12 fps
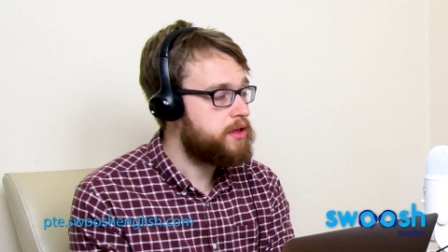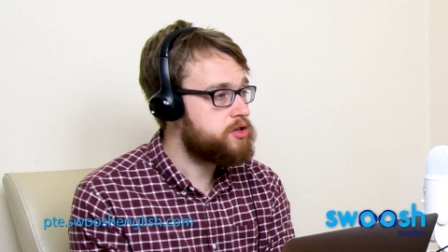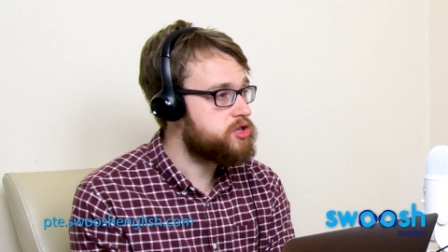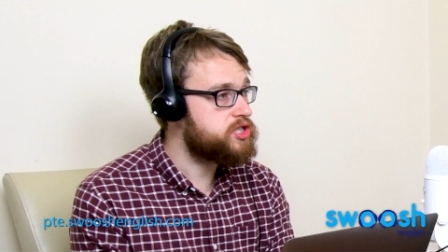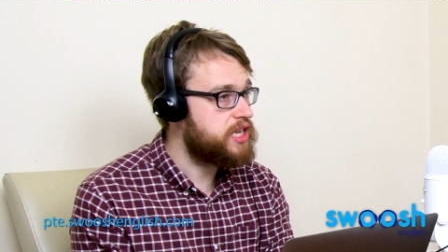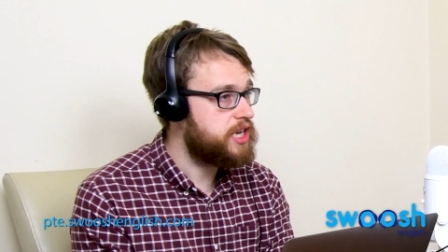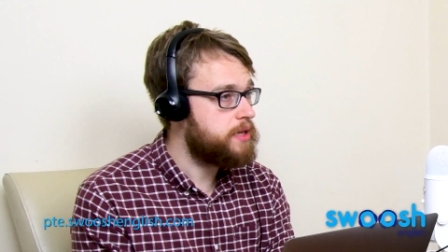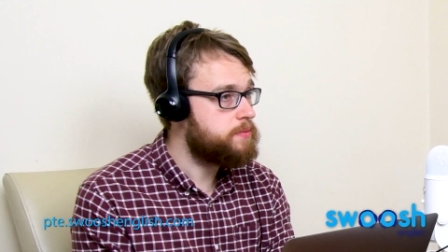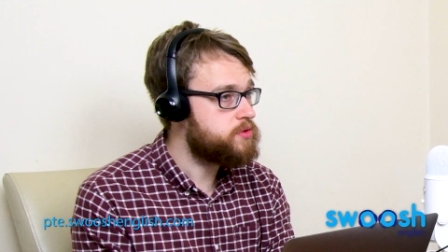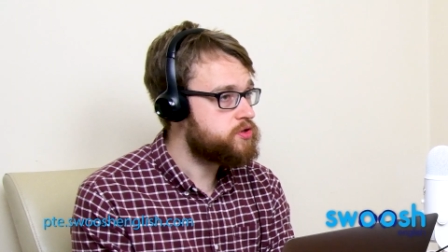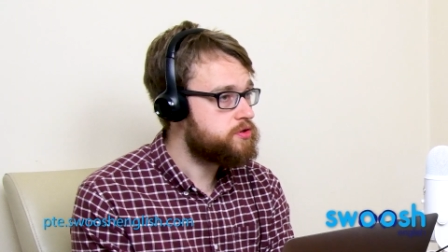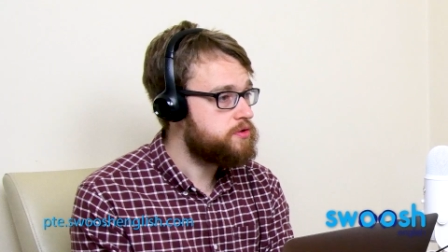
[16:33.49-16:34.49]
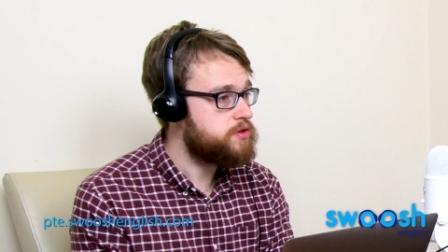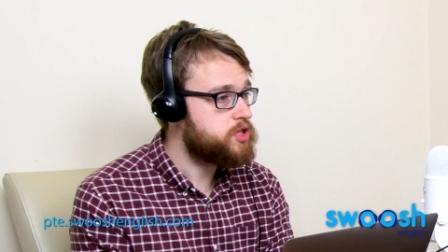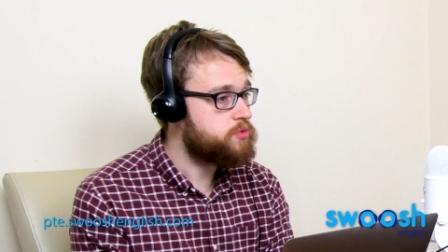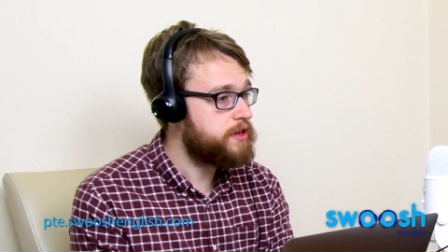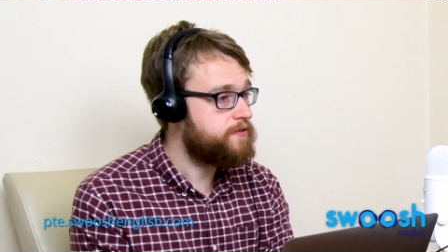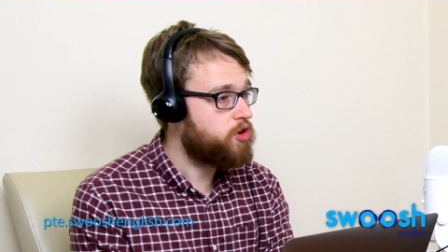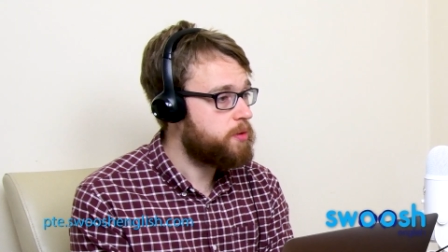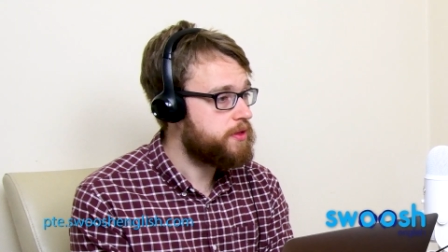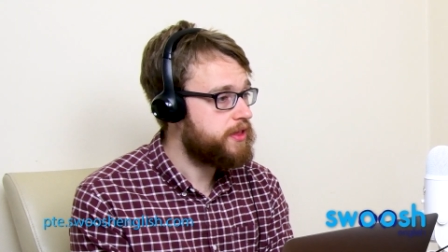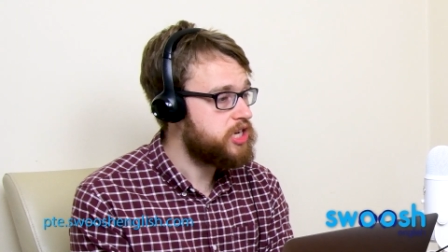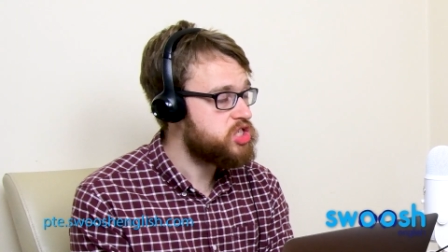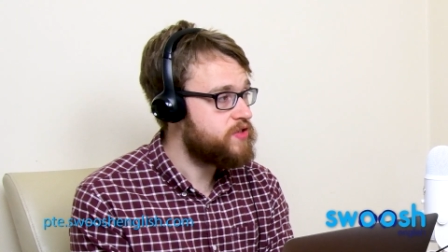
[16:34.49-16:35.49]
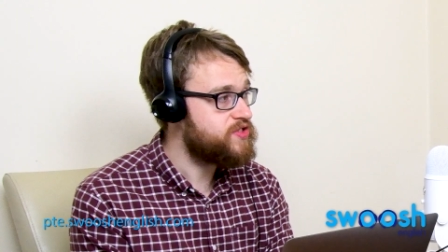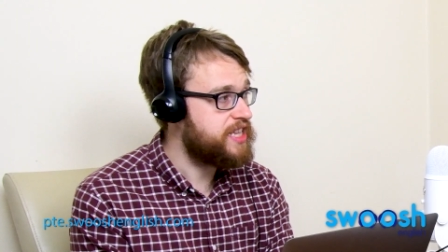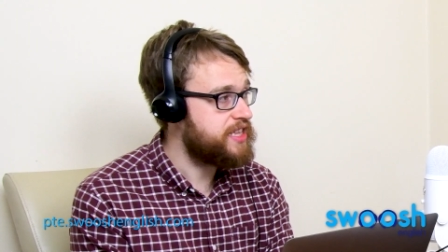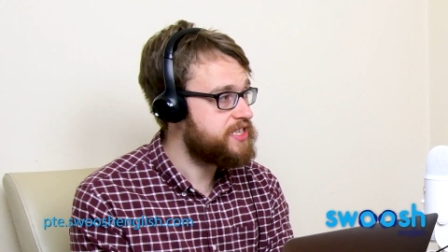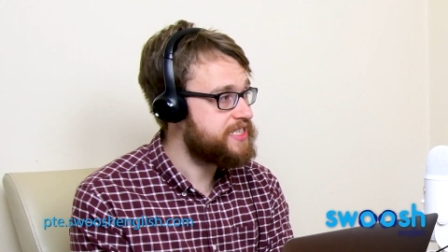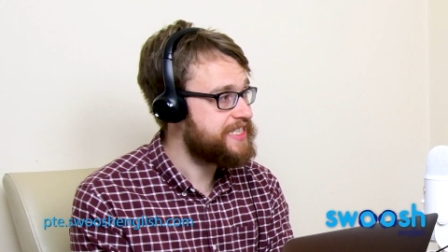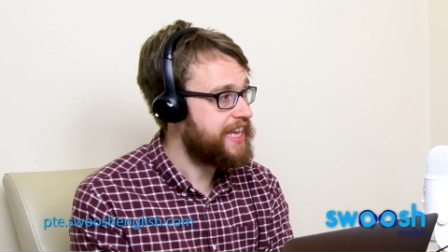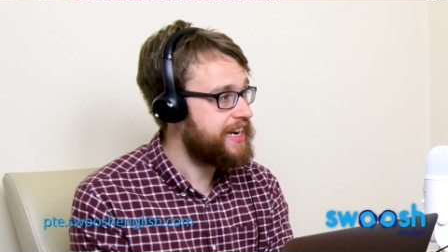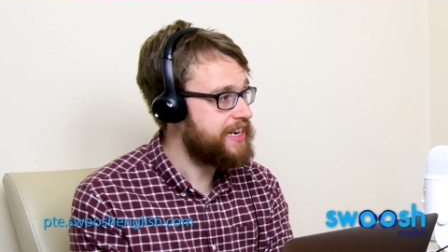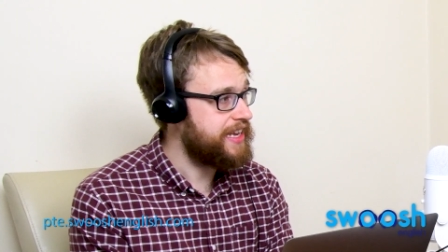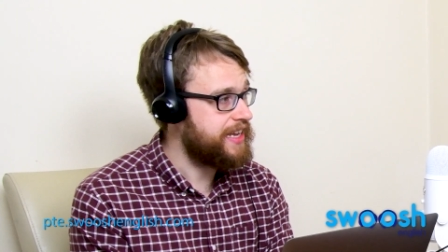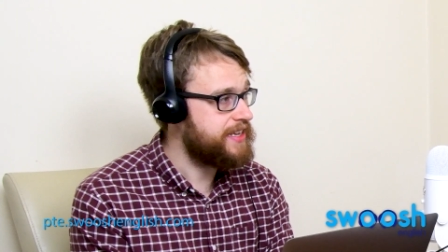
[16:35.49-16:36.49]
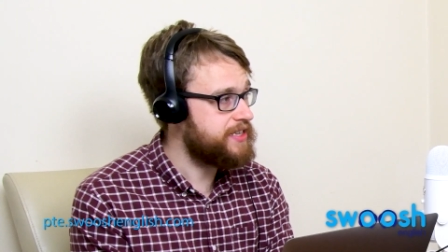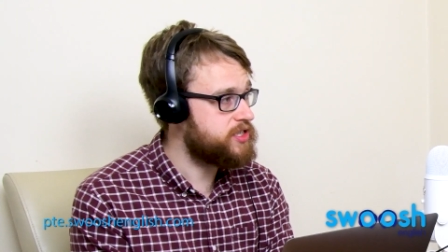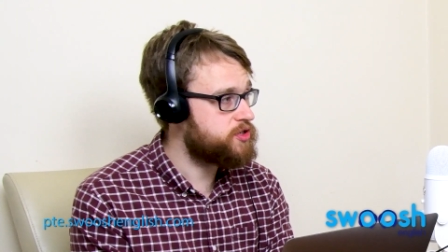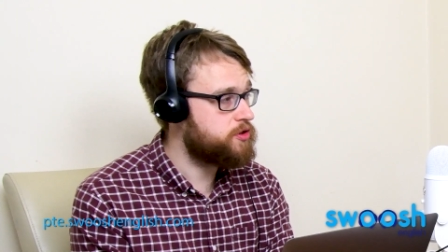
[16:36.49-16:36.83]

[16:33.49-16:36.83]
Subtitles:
And not just synonyms too, it's the reformulation of sentences and ideas.